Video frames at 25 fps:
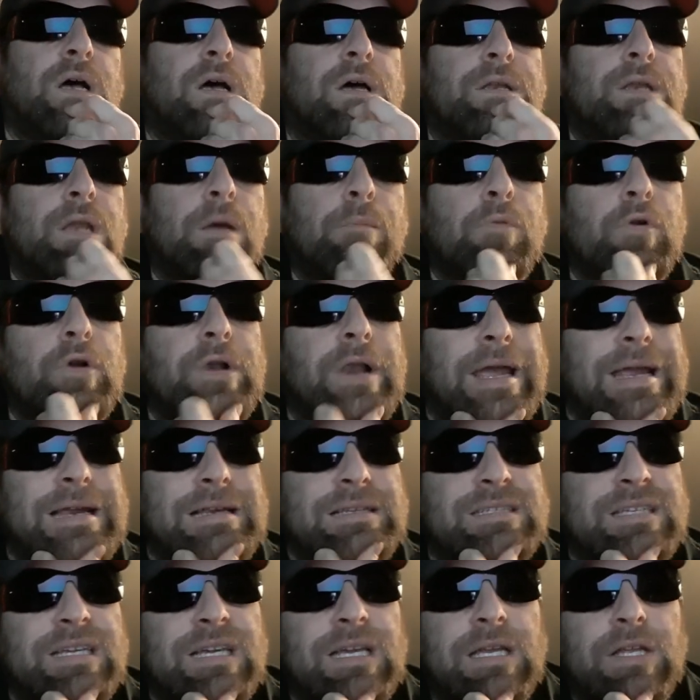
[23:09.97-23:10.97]
Number
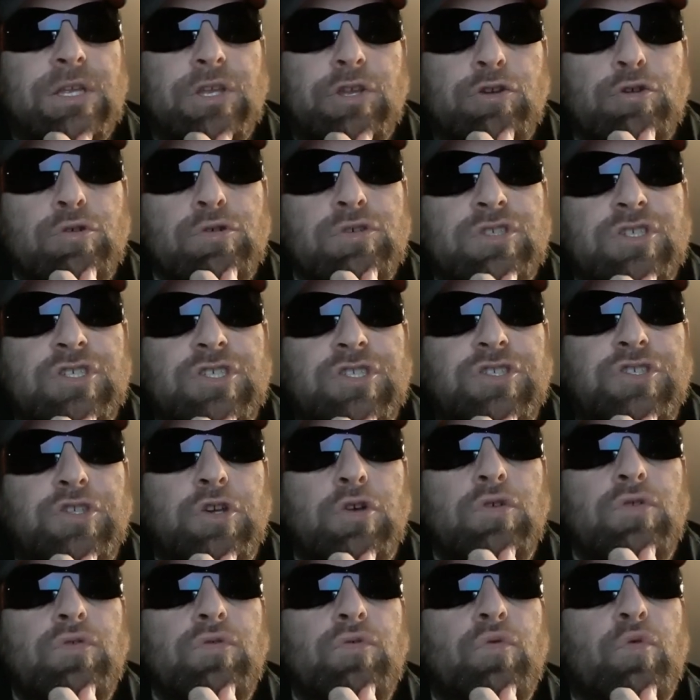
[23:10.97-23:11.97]
19, use
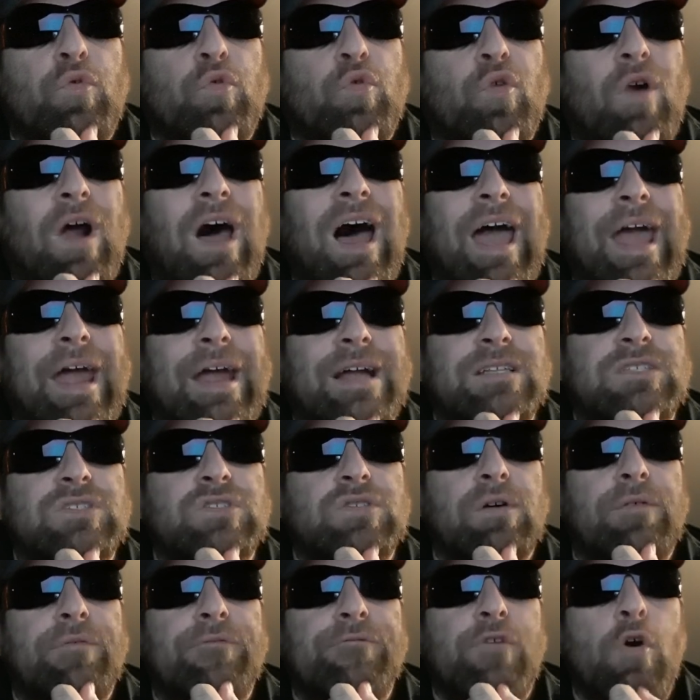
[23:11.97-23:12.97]
student riots
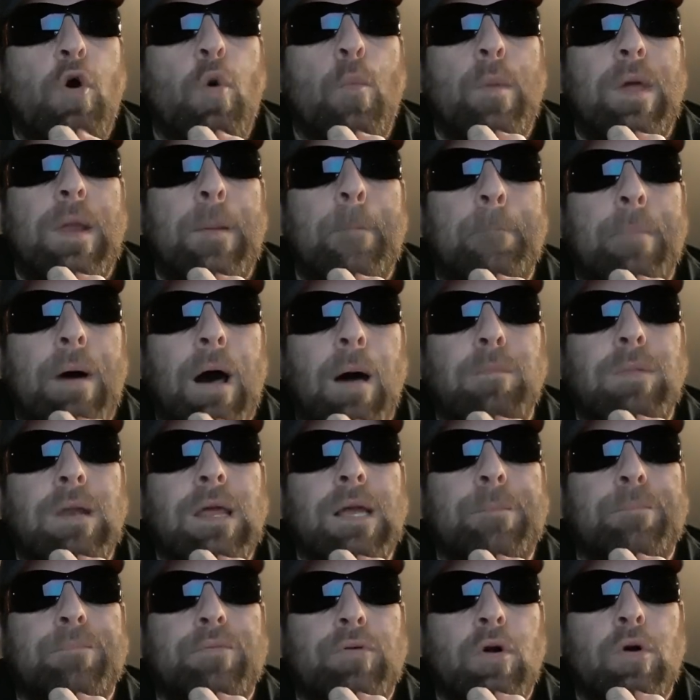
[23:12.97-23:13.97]
to foment
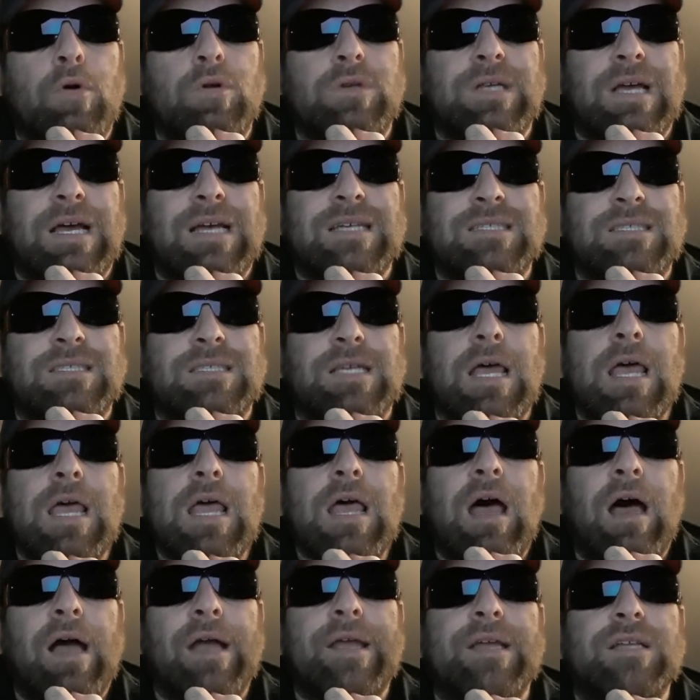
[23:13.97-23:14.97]
public protests
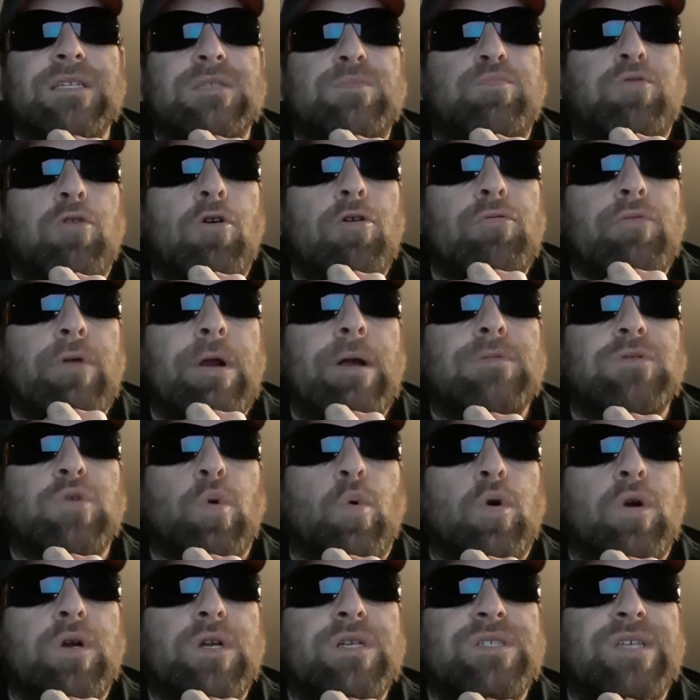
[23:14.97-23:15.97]
against programs
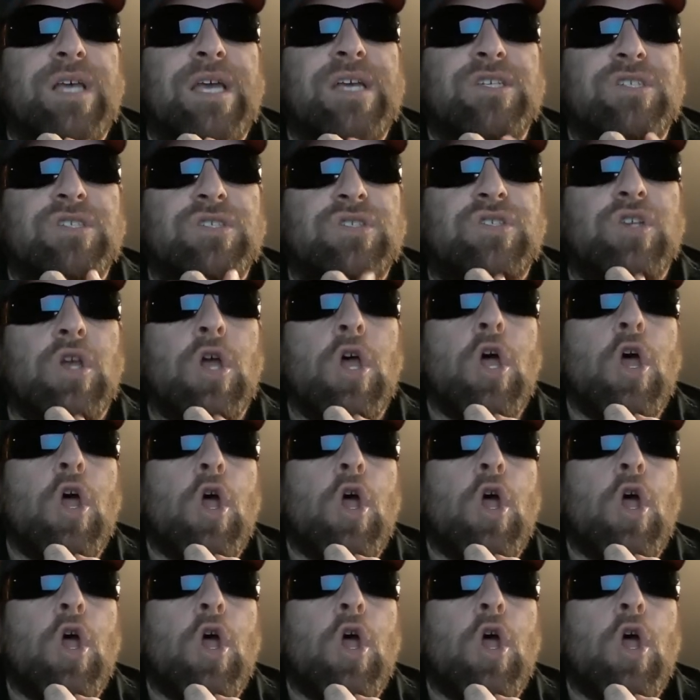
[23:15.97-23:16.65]
or organizations